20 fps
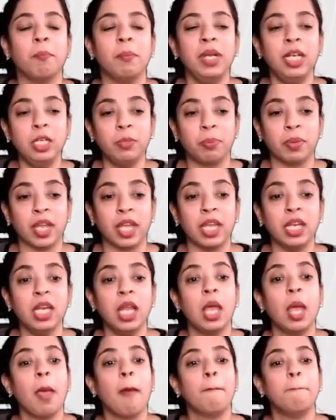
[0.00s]

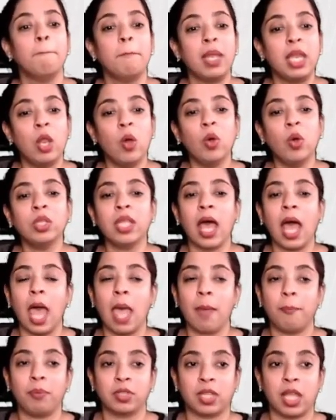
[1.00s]
midbrain below the
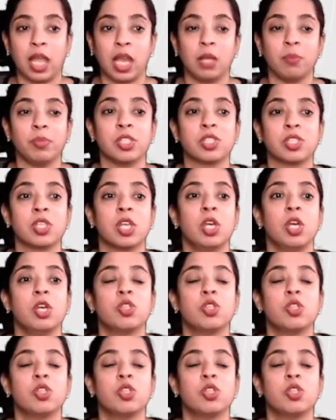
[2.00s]
hypothalamus.